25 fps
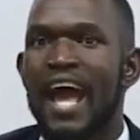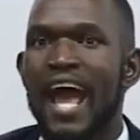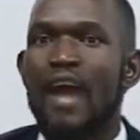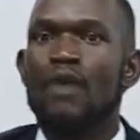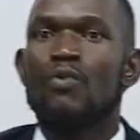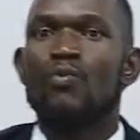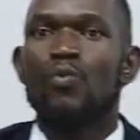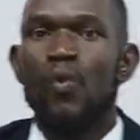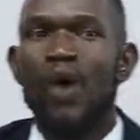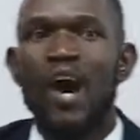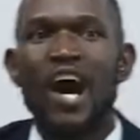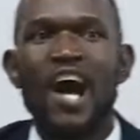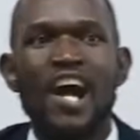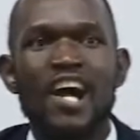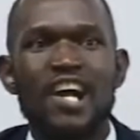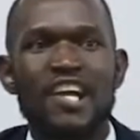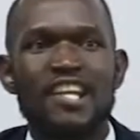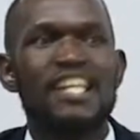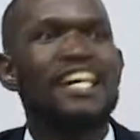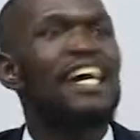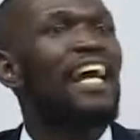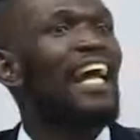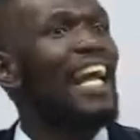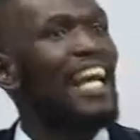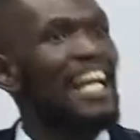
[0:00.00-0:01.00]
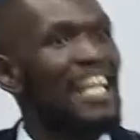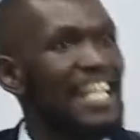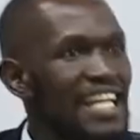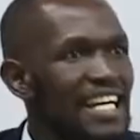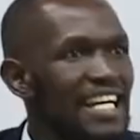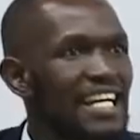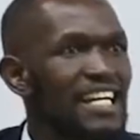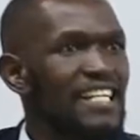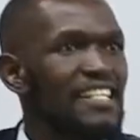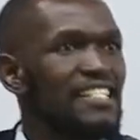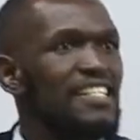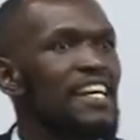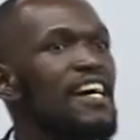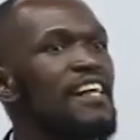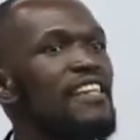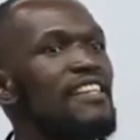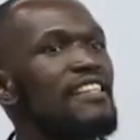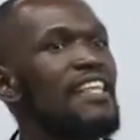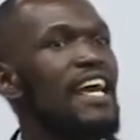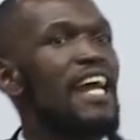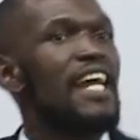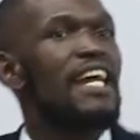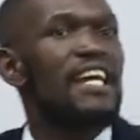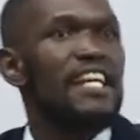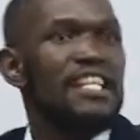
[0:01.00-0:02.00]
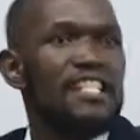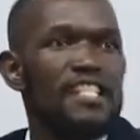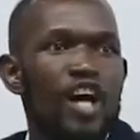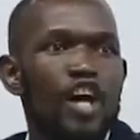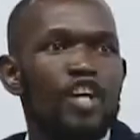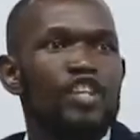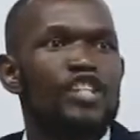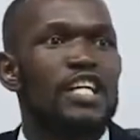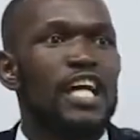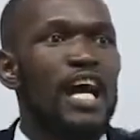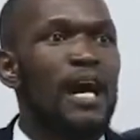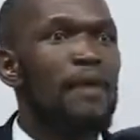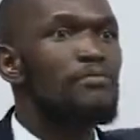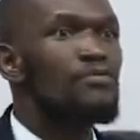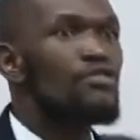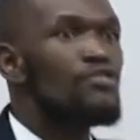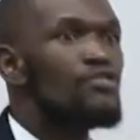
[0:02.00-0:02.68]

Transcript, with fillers: And one, it is they cannot come